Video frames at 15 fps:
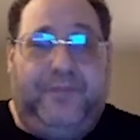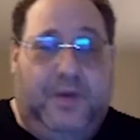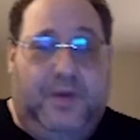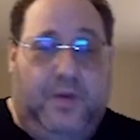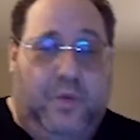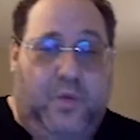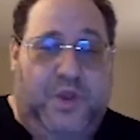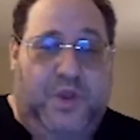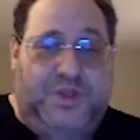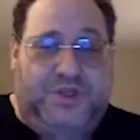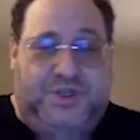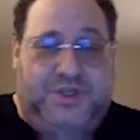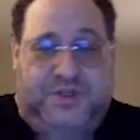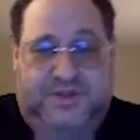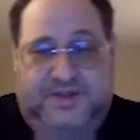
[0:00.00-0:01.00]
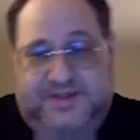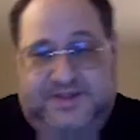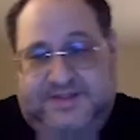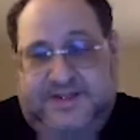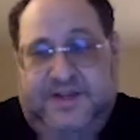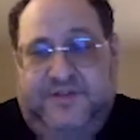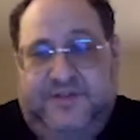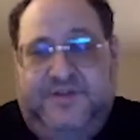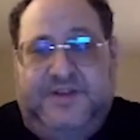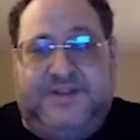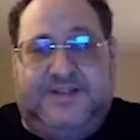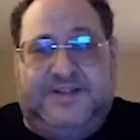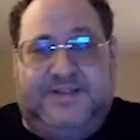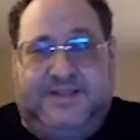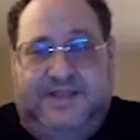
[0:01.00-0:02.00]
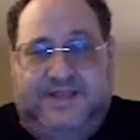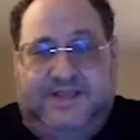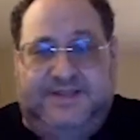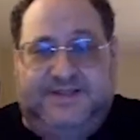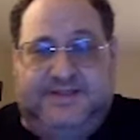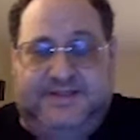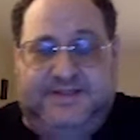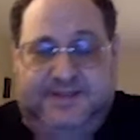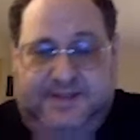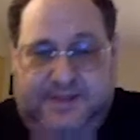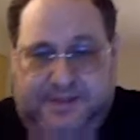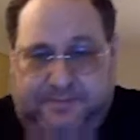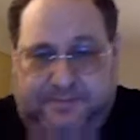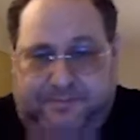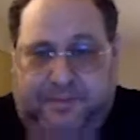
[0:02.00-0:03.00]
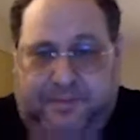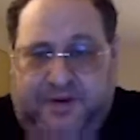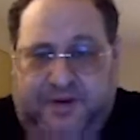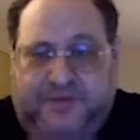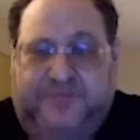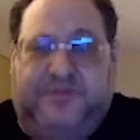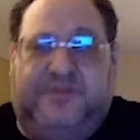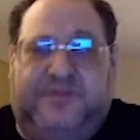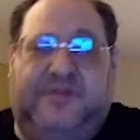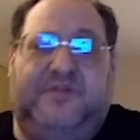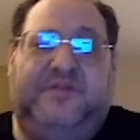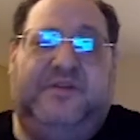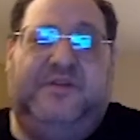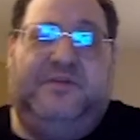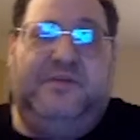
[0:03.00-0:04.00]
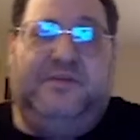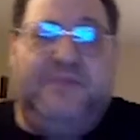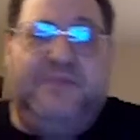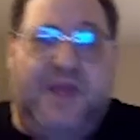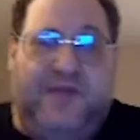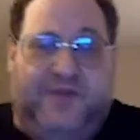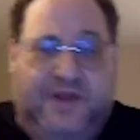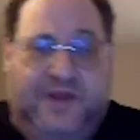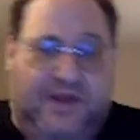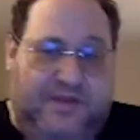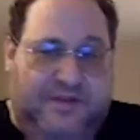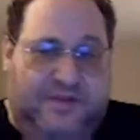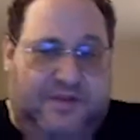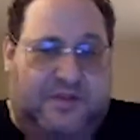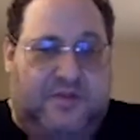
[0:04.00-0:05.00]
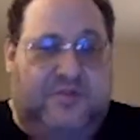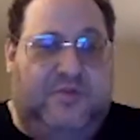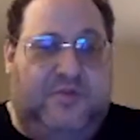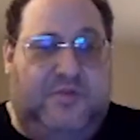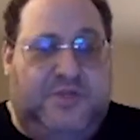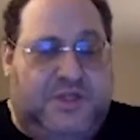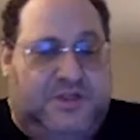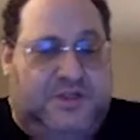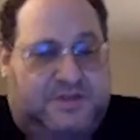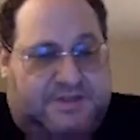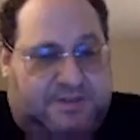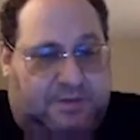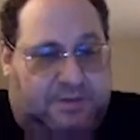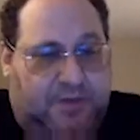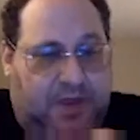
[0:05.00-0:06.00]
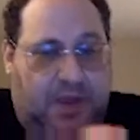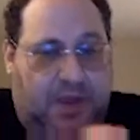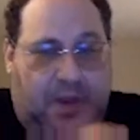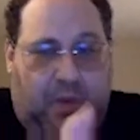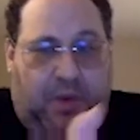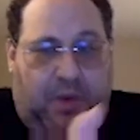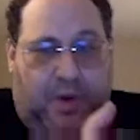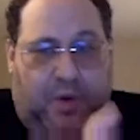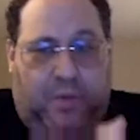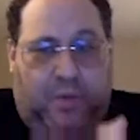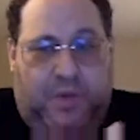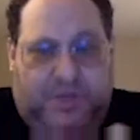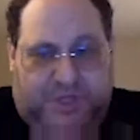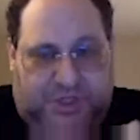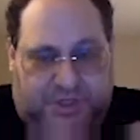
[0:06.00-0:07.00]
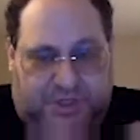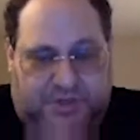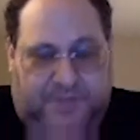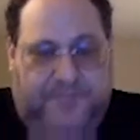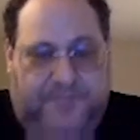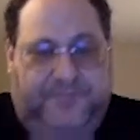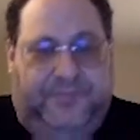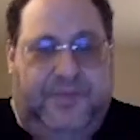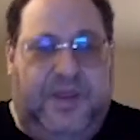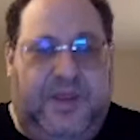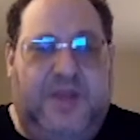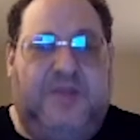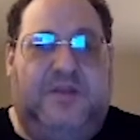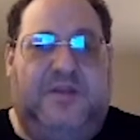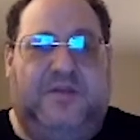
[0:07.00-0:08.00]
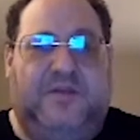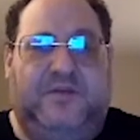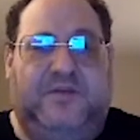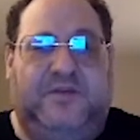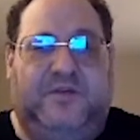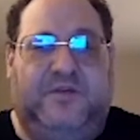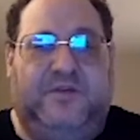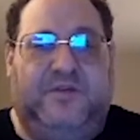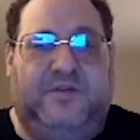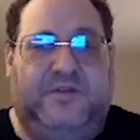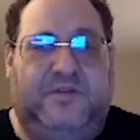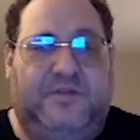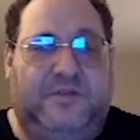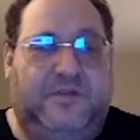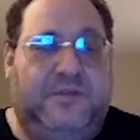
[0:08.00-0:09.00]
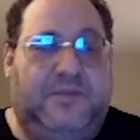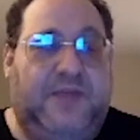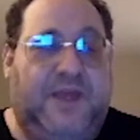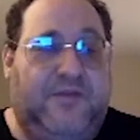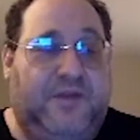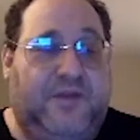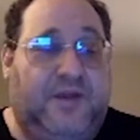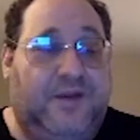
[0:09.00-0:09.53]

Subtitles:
which service is the part of the service that's misbehaving. Like I said, it's not homogeneous, so we know which instance of the service is misbehaving.